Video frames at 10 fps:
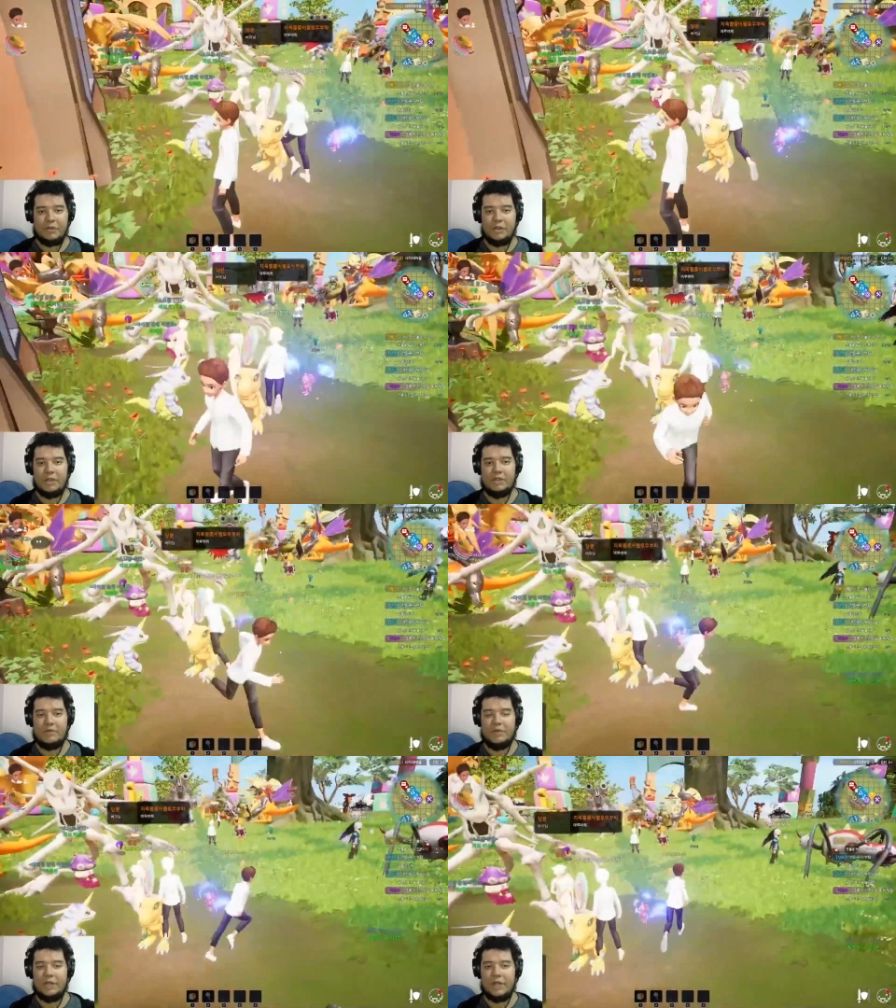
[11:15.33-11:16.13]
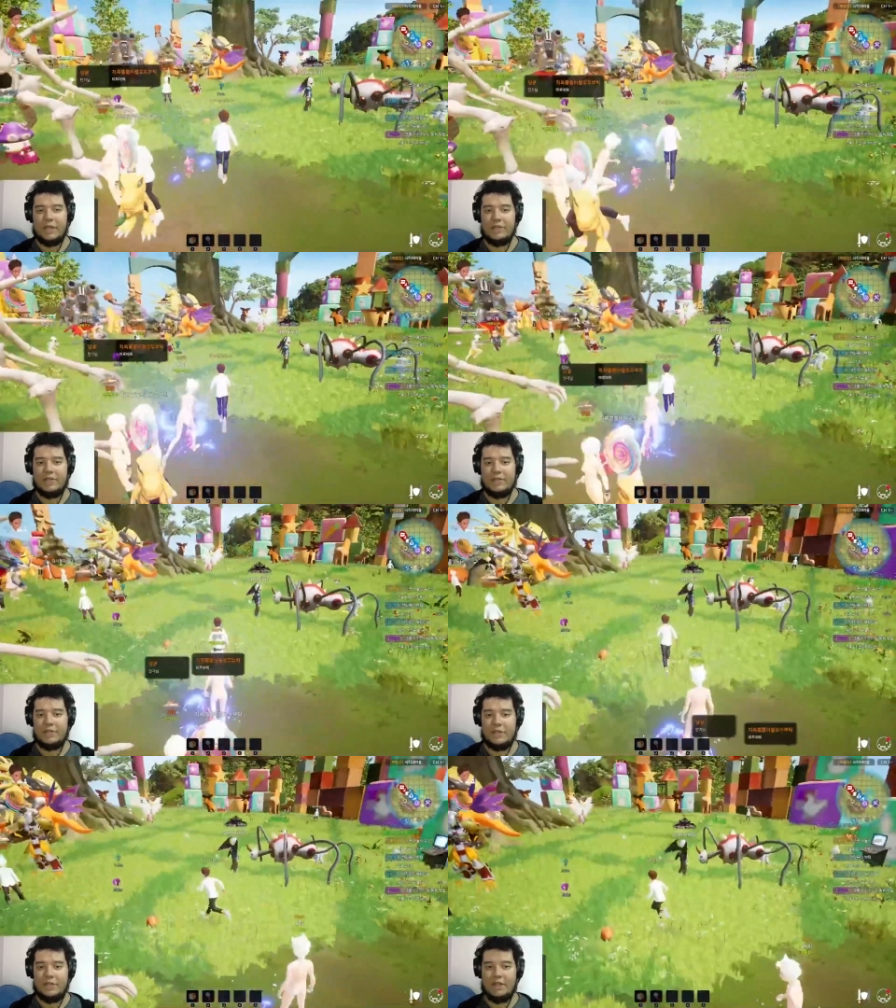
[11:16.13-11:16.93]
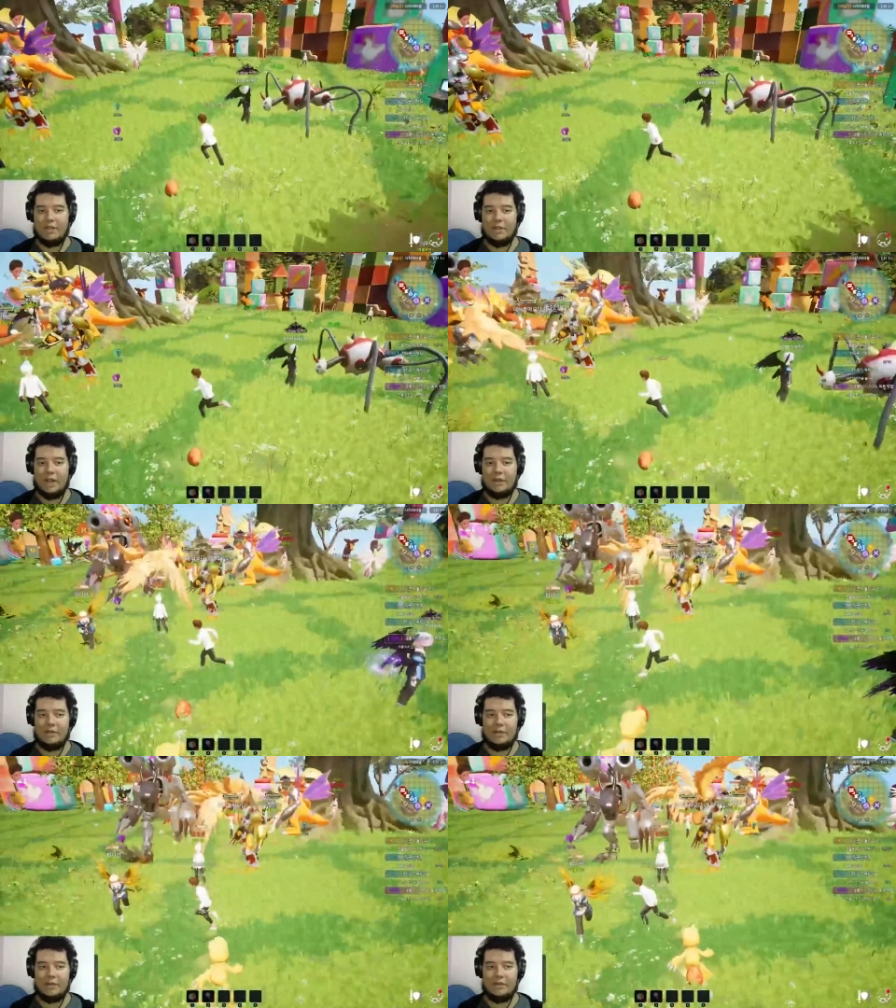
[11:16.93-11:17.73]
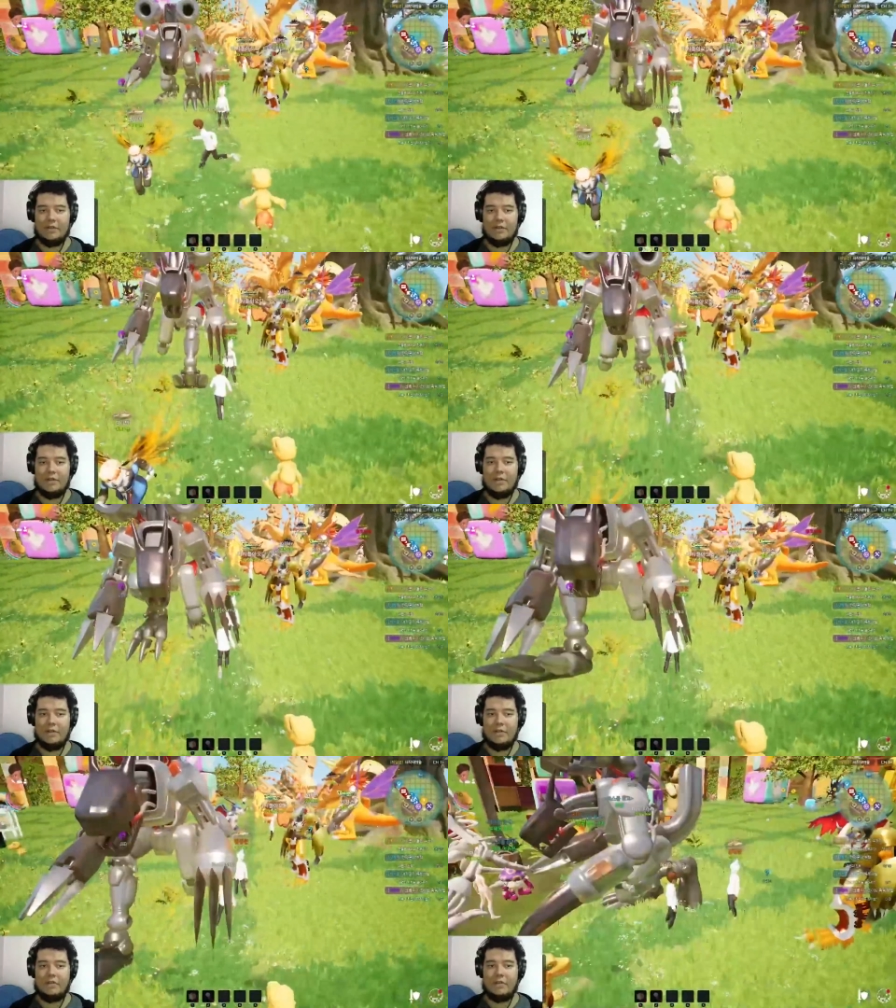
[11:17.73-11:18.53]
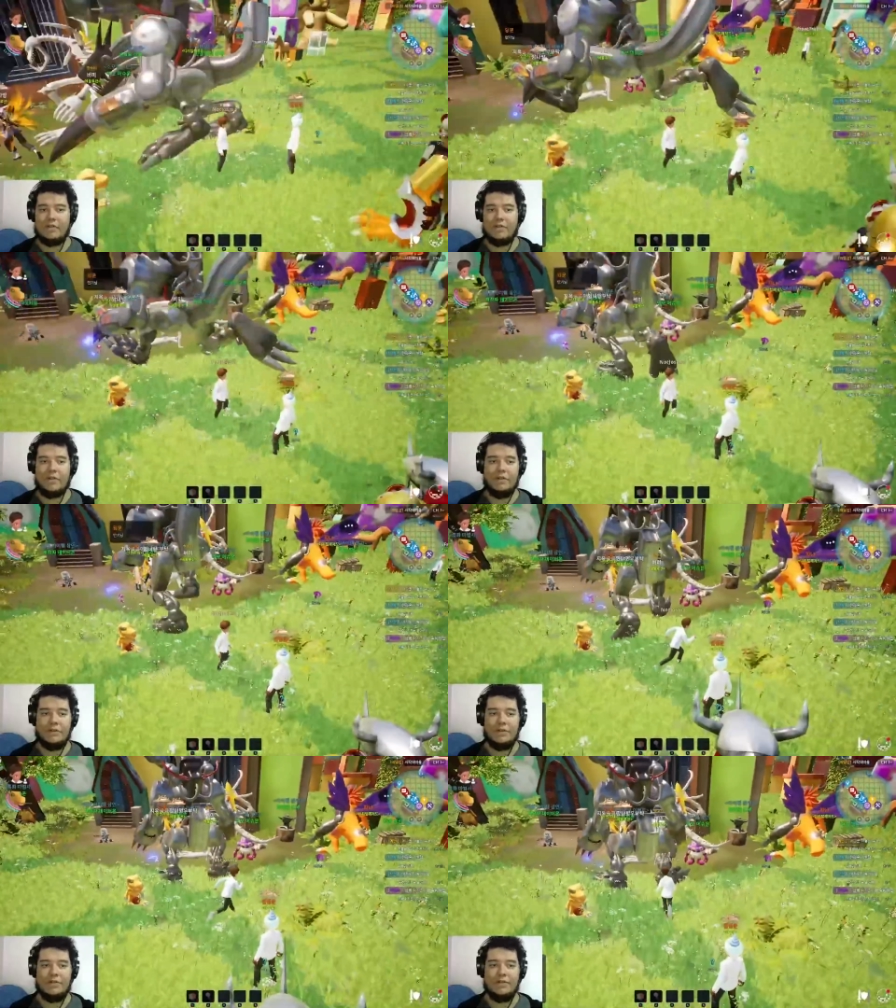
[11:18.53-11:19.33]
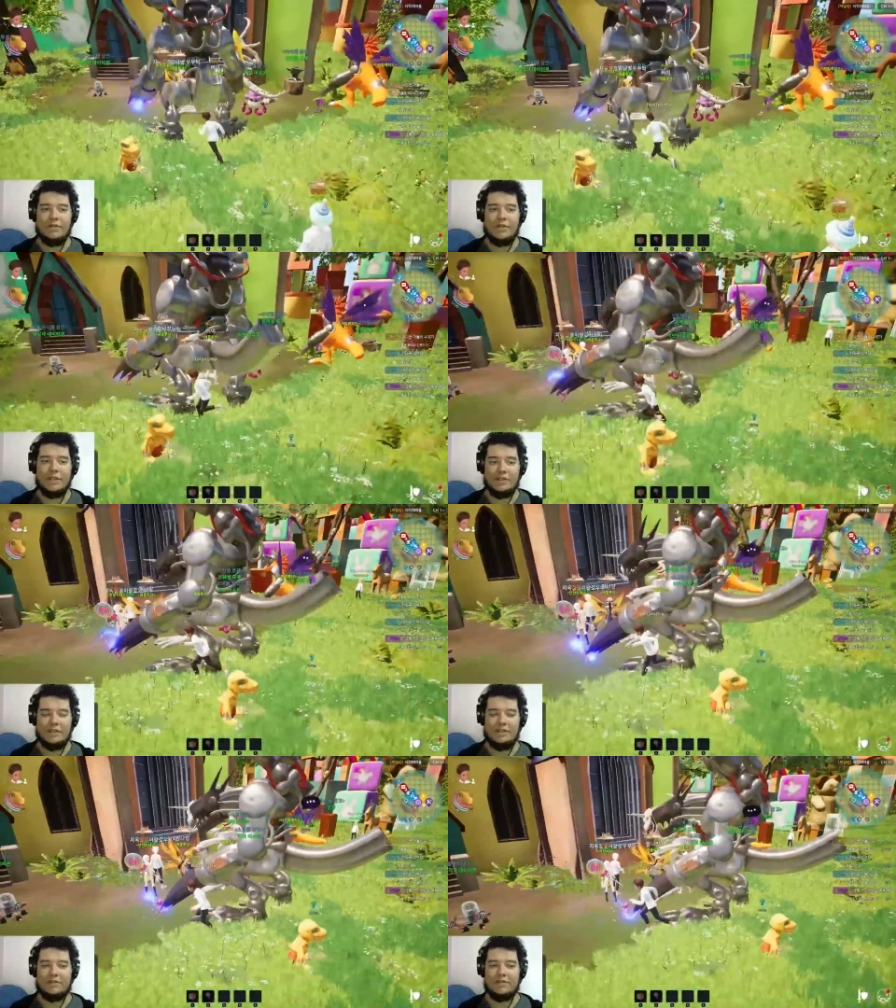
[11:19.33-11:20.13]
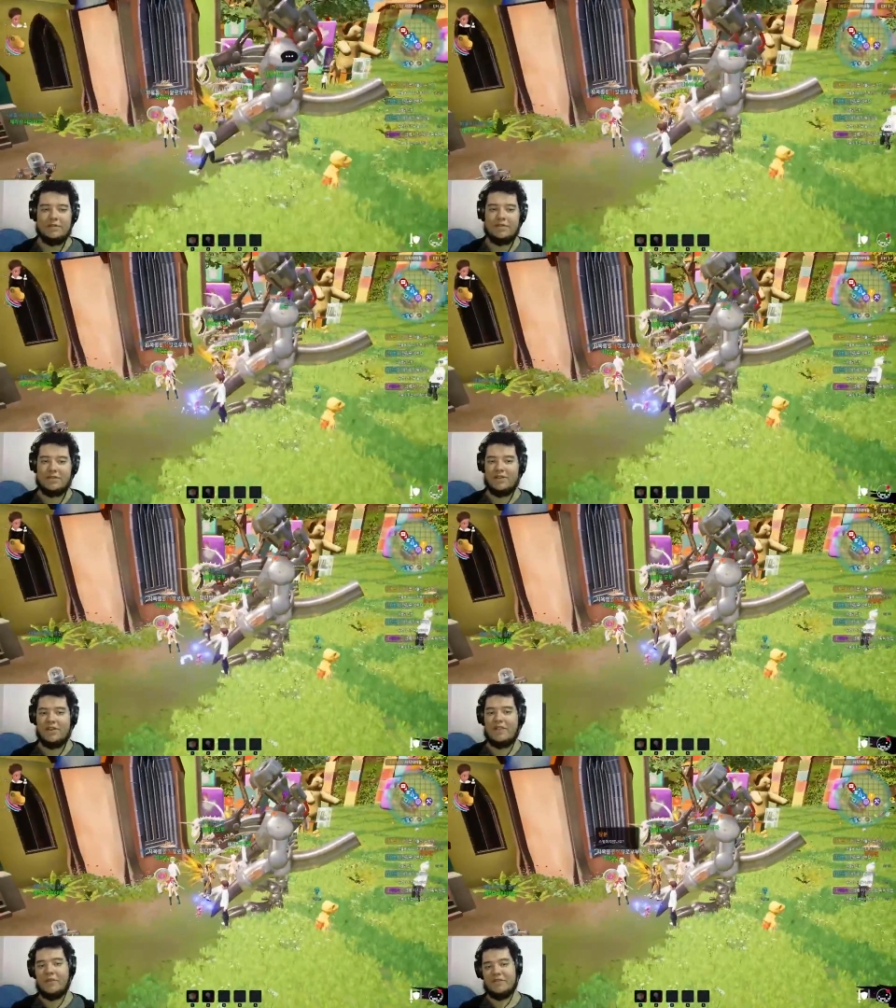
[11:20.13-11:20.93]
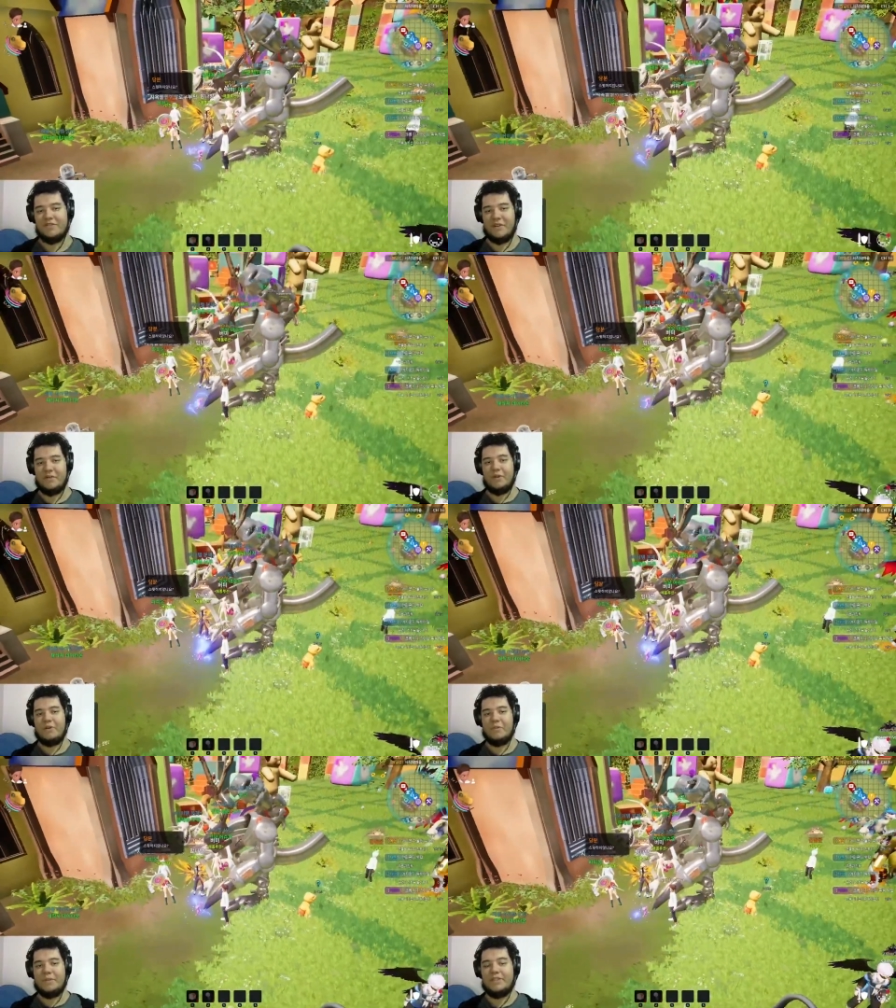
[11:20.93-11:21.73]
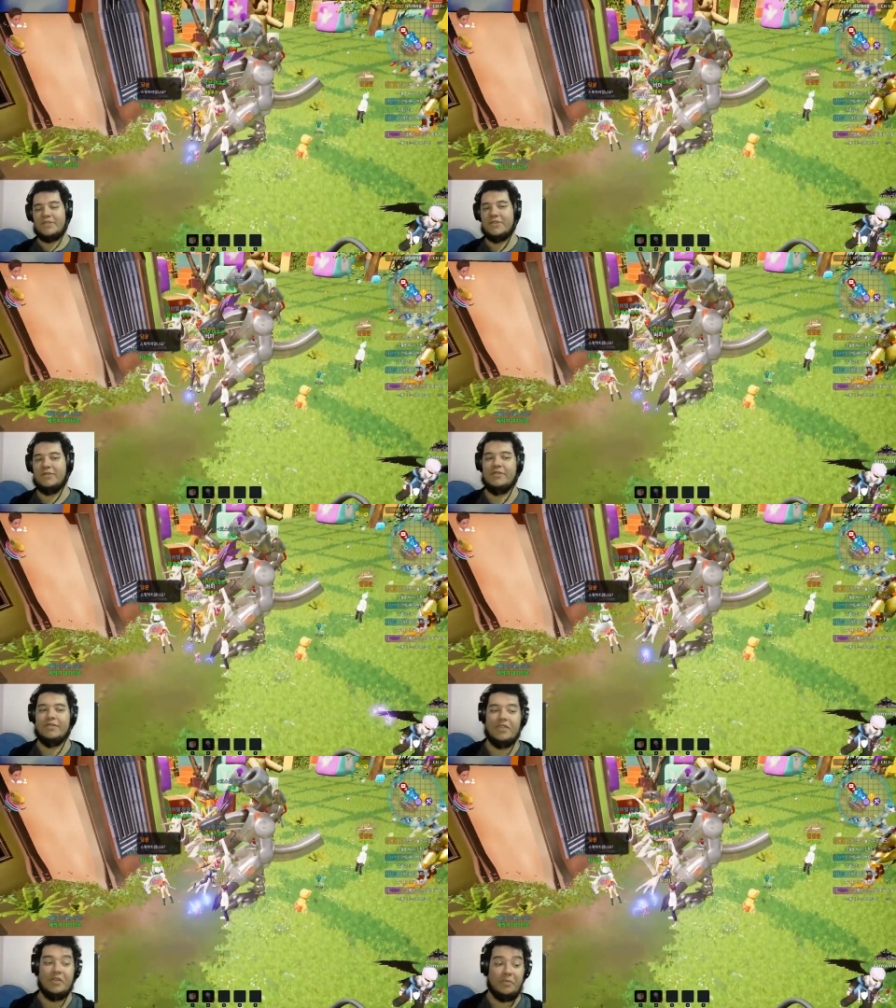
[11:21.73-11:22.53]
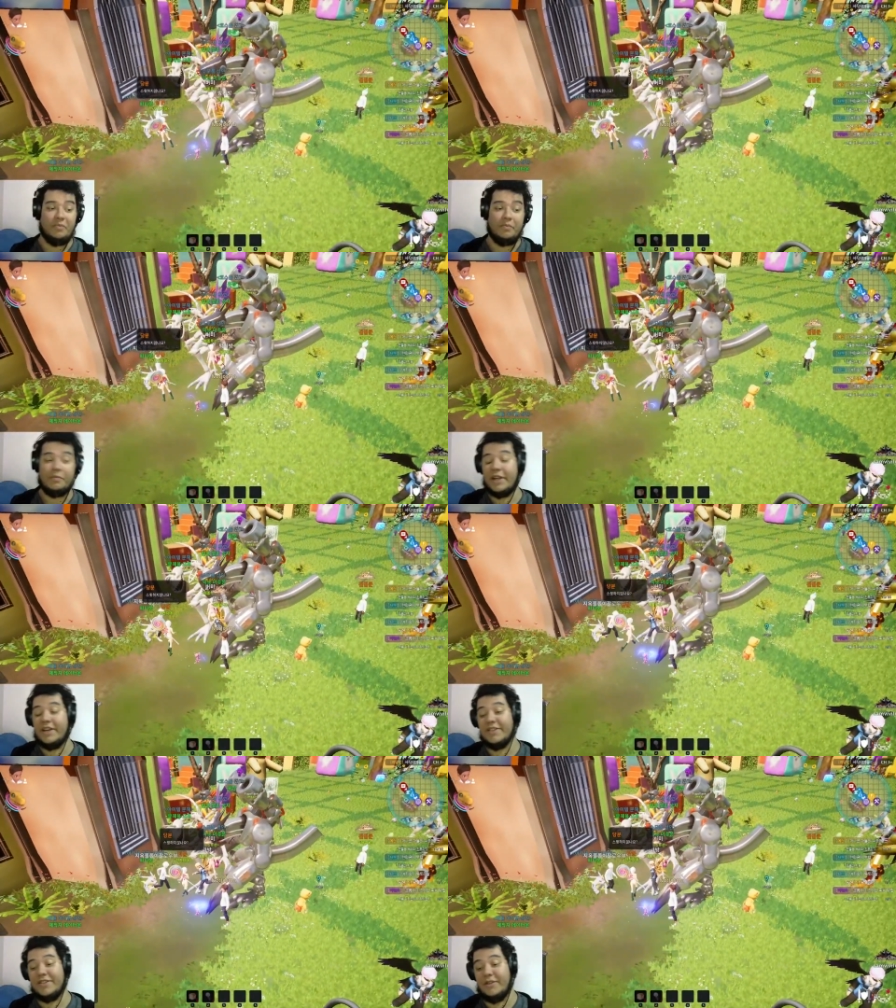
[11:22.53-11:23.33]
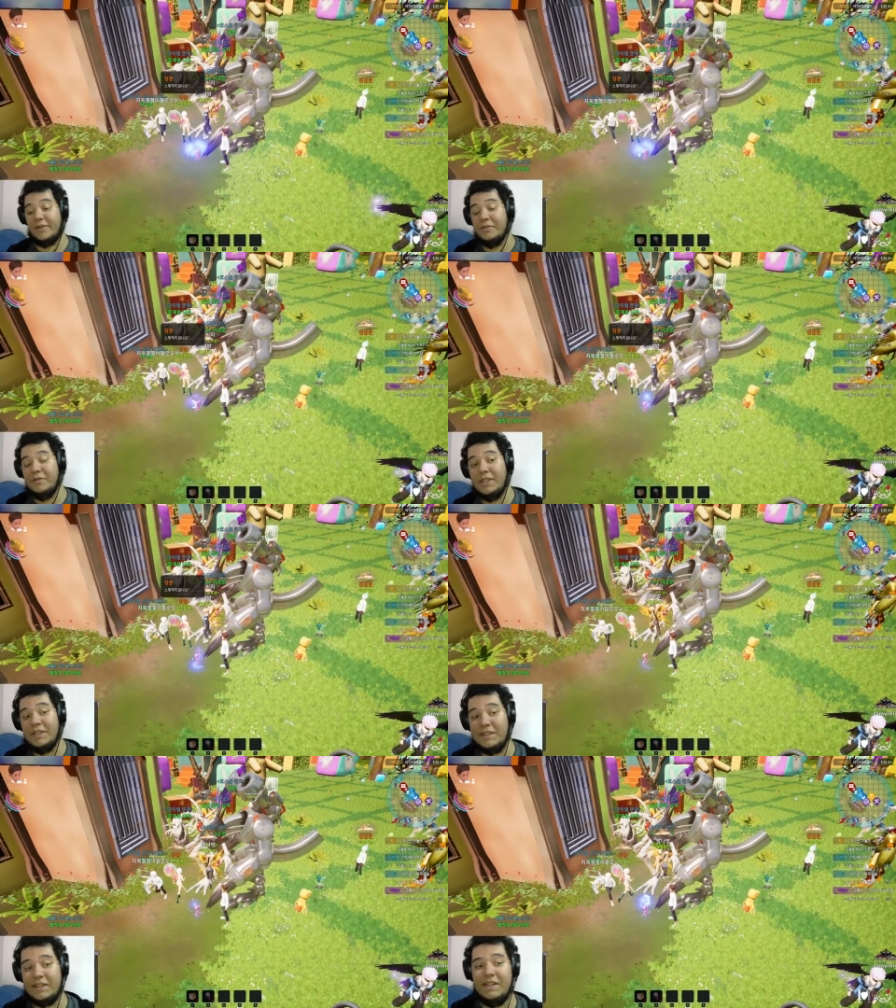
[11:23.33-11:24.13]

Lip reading: It's really nice to see and interact with the folks there. So everyone is very welcoming to new players and old ones.